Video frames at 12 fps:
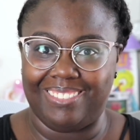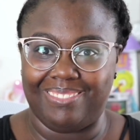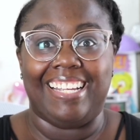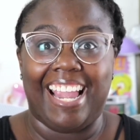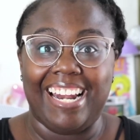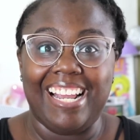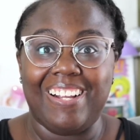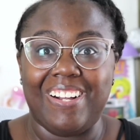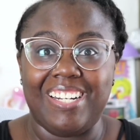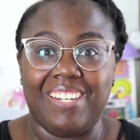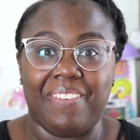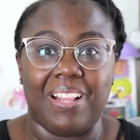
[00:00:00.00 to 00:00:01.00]
Gaining
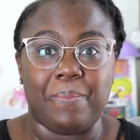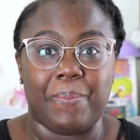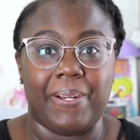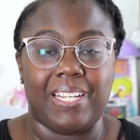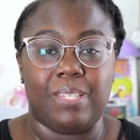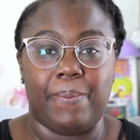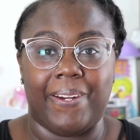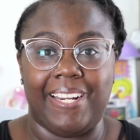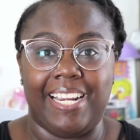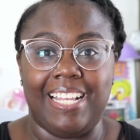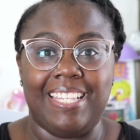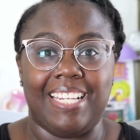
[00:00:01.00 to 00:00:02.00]
good developer
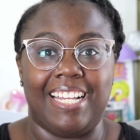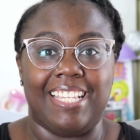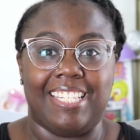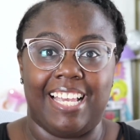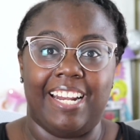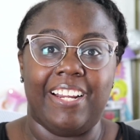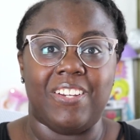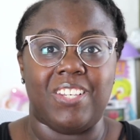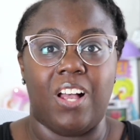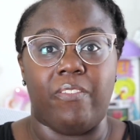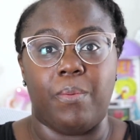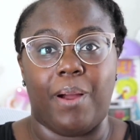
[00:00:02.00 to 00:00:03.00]
experience and setting
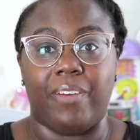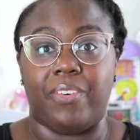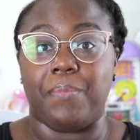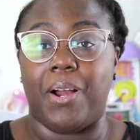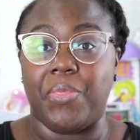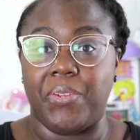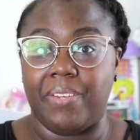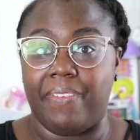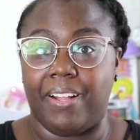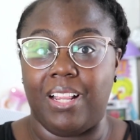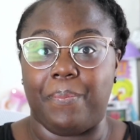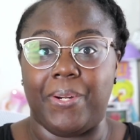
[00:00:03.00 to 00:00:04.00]
yourself apart from other
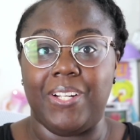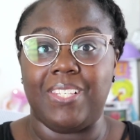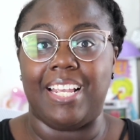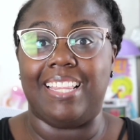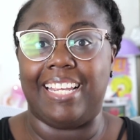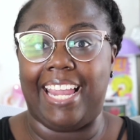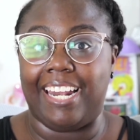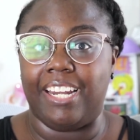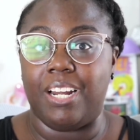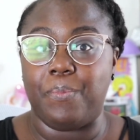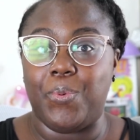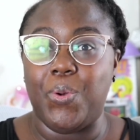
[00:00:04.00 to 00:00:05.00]
developers in the
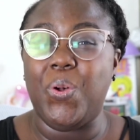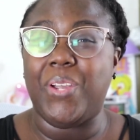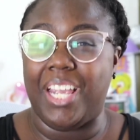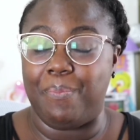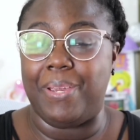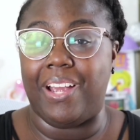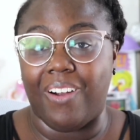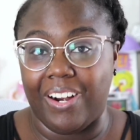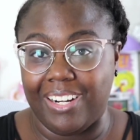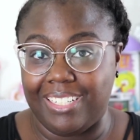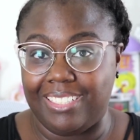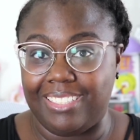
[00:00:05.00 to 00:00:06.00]
candidate pool can be
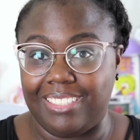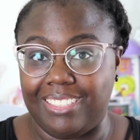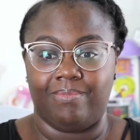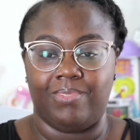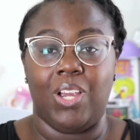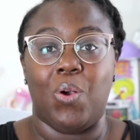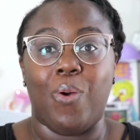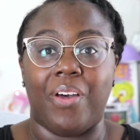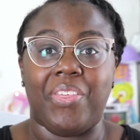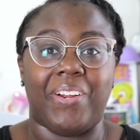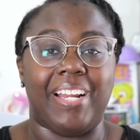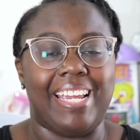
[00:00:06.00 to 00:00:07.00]
hard. While
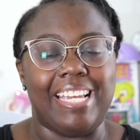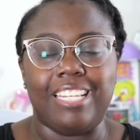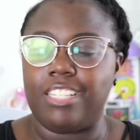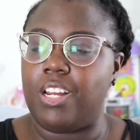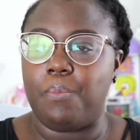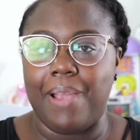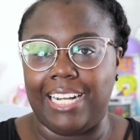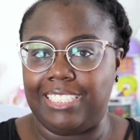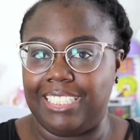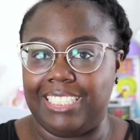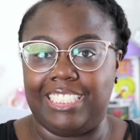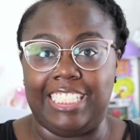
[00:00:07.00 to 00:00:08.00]
there is no
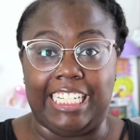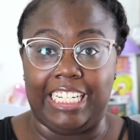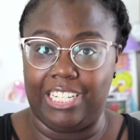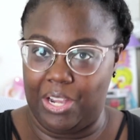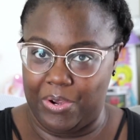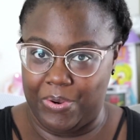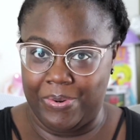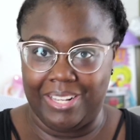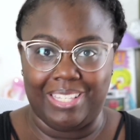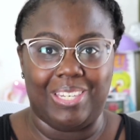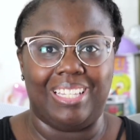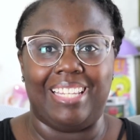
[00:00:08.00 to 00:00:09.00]
magic cheat
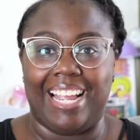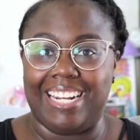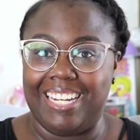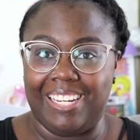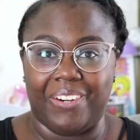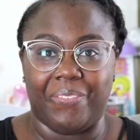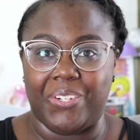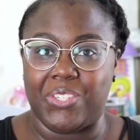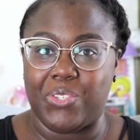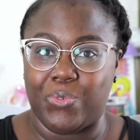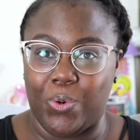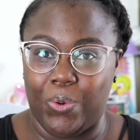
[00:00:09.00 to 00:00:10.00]
code to landing your
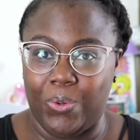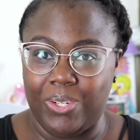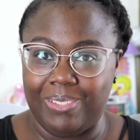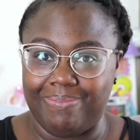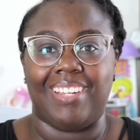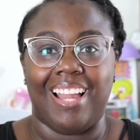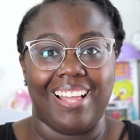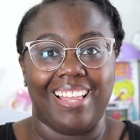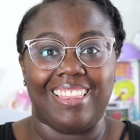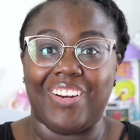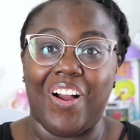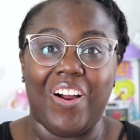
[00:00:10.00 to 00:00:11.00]
first role,
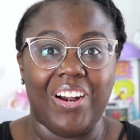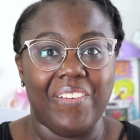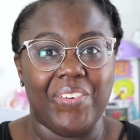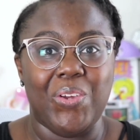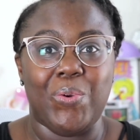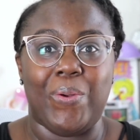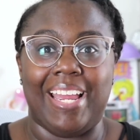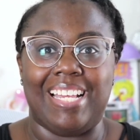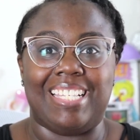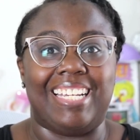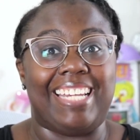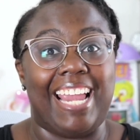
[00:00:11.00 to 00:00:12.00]
there are a few
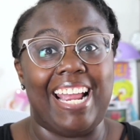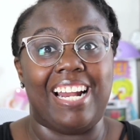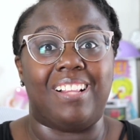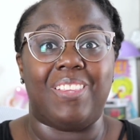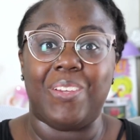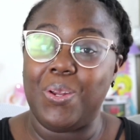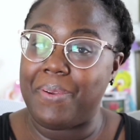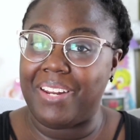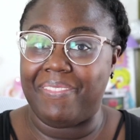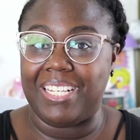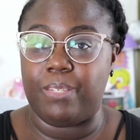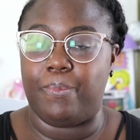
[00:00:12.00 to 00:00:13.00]
ways to gain a little bit of
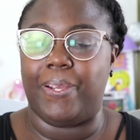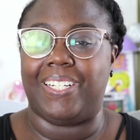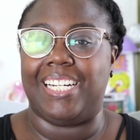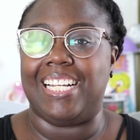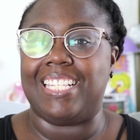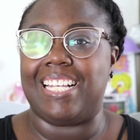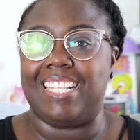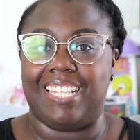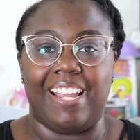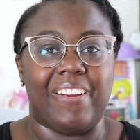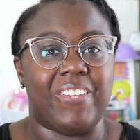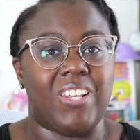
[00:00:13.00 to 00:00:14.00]
experience and
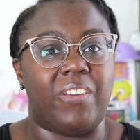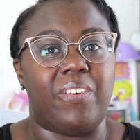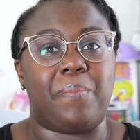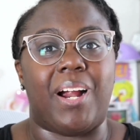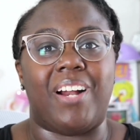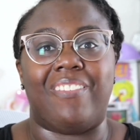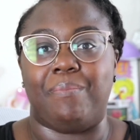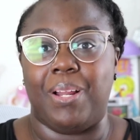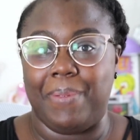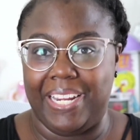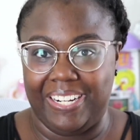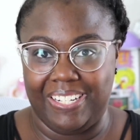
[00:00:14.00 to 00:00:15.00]
set yourself apart from your
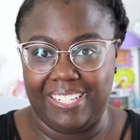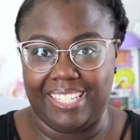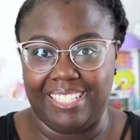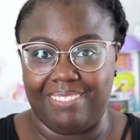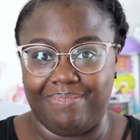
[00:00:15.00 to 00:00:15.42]
peers.